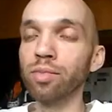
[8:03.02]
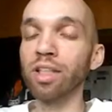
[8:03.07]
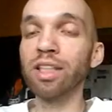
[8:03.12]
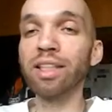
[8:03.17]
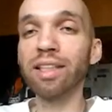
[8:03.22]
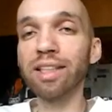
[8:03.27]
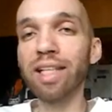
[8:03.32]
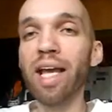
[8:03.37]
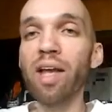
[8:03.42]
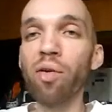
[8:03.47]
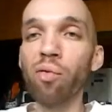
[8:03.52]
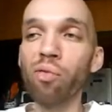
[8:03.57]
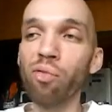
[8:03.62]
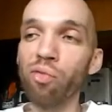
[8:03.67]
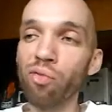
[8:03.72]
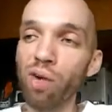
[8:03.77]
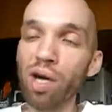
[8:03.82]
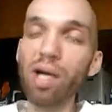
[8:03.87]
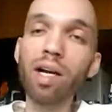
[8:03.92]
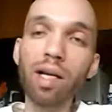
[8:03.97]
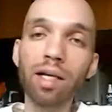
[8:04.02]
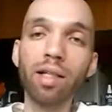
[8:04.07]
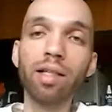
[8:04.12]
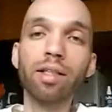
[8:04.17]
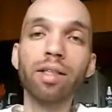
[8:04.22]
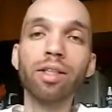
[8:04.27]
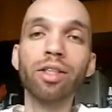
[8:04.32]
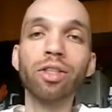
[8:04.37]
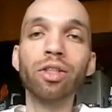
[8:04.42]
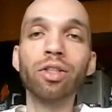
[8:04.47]
to say, fuck
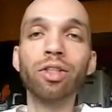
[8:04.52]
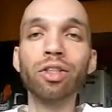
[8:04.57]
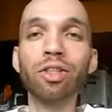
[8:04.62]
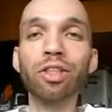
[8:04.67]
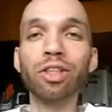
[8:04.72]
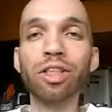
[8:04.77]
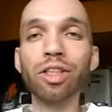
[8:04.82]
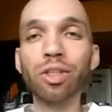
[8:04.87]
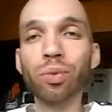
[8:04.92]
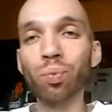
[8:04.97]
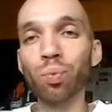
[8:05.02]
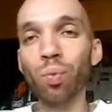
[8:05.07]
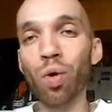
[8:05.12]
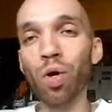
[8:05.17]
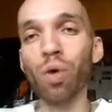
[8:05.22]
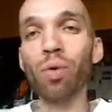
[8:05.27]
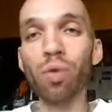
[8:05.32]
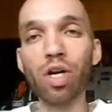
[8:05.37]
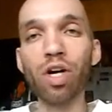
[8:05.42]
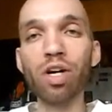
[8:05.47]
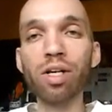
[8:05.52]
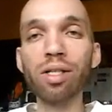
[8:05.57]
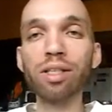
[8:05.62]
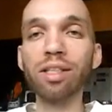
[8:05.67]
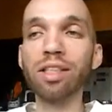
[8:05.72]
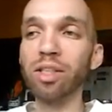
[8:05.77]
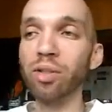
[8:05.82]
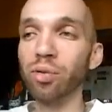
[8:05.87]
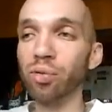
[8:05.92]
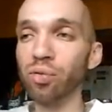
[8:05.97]
this world
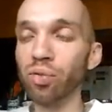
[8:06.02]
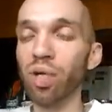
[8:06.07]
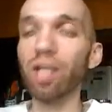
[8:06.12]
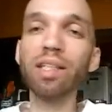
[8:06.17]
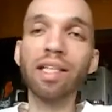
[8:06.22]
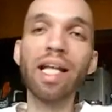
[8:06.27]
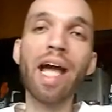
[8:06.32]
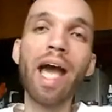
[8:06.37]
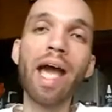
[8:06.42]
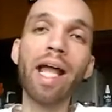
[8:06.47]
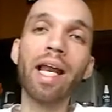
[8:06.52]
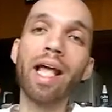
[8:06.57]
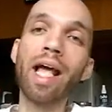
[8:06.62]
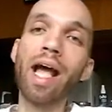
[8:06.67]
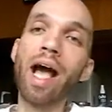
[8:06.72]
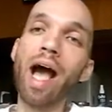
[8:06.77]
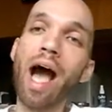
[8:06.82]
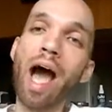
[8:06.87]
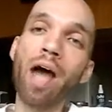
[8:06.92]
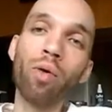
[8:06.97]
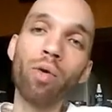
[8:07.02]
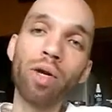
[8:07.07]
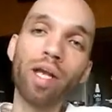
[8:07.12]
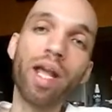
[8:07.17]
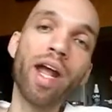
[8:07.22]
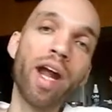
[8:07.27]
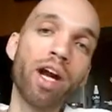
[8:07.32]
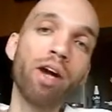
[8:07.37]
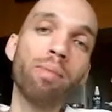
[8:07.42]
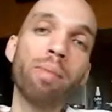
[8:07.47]
currency, fuck that, I don't
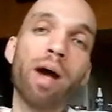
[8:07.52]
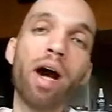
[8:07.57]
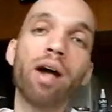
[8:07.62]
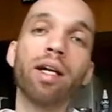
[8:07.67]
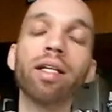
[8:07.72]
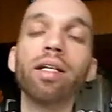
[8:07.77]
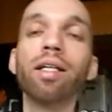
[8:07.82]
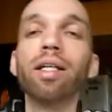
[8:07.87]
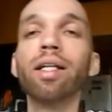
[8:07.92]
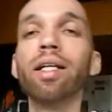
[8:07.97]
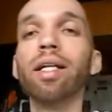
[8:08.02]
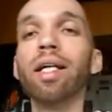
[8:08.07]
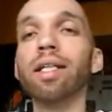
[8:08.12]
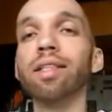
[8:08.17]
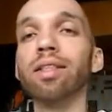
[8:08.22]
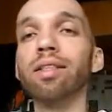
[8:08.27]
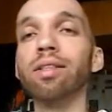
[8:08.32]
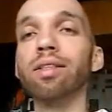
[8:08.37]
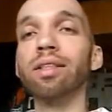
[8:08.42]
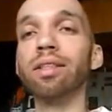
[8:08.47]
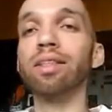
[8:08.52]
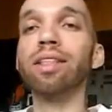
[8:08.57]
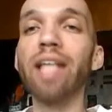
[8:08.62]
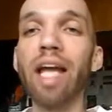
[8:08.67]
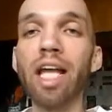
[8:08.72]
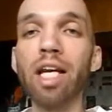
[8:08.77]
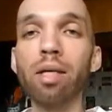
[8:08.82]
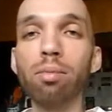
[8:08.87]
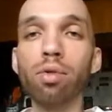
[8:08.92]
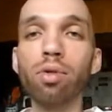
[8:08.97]
care about it, it's
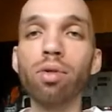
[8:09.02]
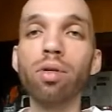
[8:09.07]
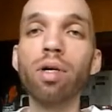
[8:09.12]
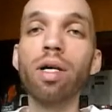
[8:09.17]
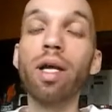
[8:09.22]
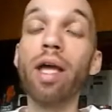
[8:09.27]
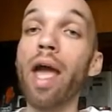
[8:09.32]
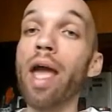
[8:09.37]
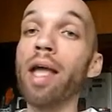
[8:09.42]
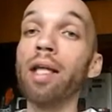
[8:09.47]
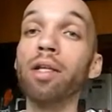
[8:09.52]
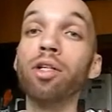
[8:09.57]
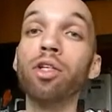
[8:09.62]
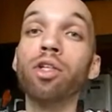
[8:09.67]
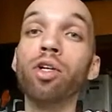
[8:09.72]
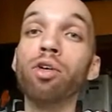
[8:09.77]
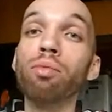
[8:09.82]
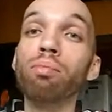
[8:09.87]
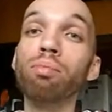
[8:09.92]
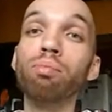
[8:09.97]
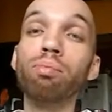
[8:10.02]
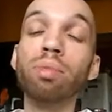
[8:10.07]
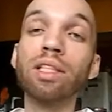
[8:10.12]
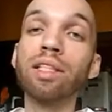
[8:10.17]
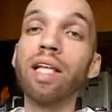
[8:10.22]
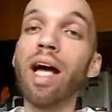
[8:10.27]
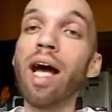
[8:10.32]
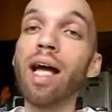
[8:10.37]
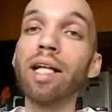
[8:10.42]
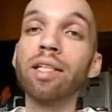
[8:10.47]
unsustainable. And,
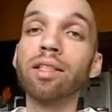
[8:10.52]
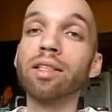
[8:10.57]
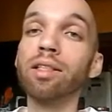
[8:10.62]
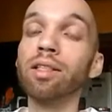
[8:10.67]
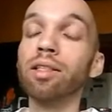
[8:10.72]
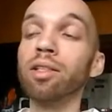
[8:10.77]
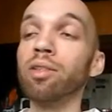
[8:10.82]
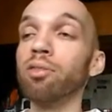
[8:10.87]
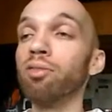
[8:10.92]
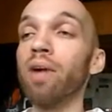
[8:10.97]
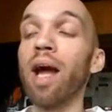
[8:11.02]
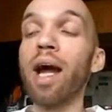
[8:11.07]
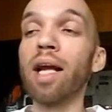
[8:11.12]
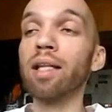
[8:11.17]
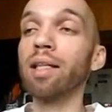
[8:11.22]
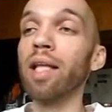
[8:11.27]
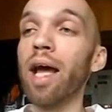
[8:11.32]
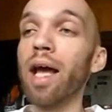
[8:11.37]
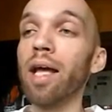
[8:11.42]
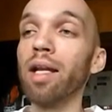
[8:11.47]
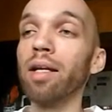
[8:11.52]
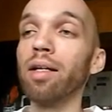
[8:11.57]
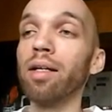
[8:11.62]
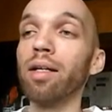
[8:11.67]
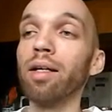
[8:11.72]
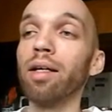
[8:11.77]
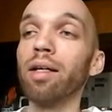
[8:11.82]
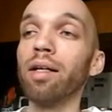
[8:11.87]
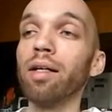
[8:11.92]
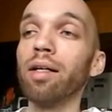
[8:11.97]
besides the fact that
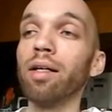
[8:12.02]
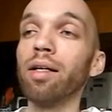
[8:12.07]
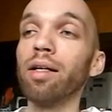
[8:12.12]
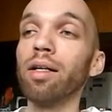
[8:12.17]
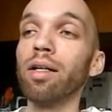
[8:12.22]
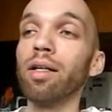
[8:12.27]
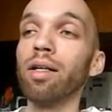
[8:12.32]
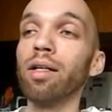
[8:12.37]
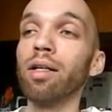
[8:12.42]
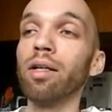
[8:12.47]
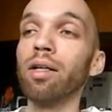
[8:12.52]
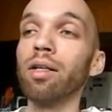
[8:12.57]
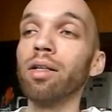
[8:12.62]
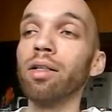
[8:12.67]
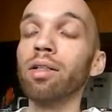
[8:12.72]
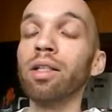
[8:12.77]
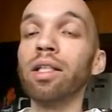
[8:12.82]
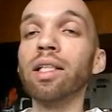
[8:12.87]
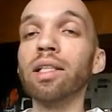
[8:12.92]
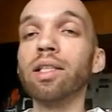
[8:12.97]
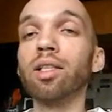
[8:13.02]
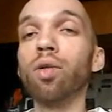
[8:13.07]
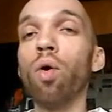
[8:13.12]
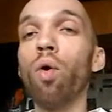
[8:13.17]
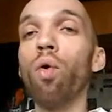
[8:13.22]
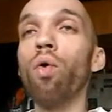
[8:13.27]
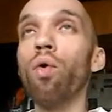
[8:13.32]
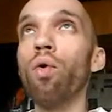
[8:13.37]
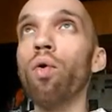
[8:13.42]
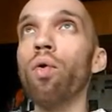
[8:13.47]
this
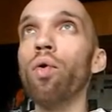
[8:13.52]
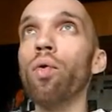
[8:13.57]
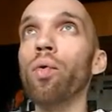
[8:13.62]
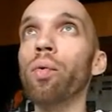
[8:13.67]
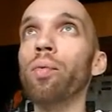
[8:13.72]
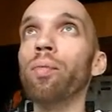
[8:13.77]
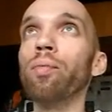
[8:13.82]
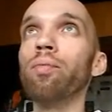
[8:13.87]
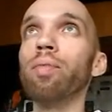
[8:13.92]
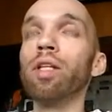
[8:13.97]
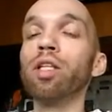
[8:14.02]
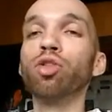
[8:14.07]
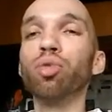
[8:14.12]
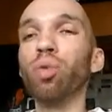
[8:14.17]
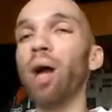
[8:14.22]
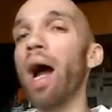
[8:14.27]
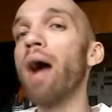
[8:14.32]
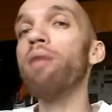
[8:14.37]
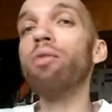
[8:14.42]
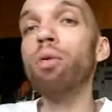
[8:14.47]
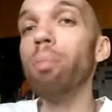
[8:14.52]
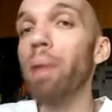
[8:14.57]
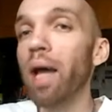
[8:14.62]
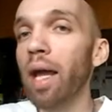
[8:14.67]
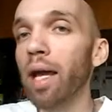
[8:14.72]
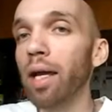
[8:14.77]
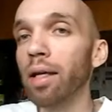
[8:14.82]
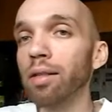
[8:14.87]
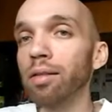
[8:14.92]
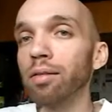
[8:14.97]
whole travel
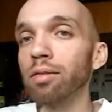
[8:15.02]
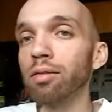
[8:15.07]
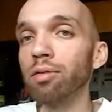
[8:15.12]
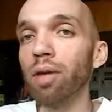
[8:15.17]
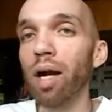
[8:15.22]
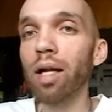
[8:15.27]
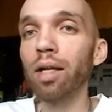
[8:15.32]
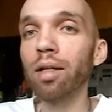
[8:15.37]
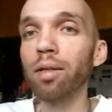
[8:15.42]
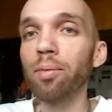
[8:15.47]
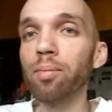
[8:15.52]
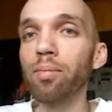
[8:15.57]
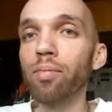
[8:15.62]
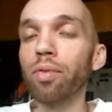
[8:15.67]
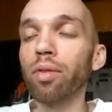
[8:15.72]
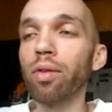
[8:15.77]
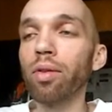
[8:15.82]
ban, right,